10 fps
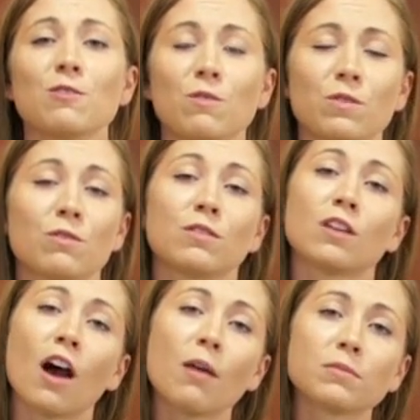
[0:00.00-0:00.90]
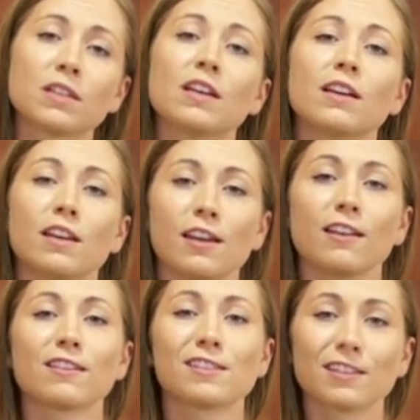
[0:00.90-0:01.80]
you if you adopt
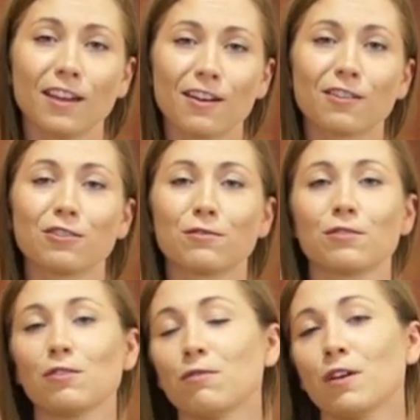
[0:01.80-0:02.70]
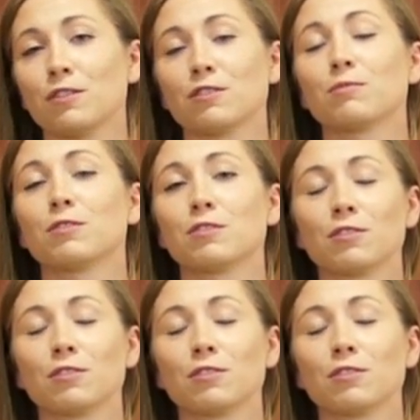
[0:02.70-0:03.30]
eating the skin on your fruit and vegetables,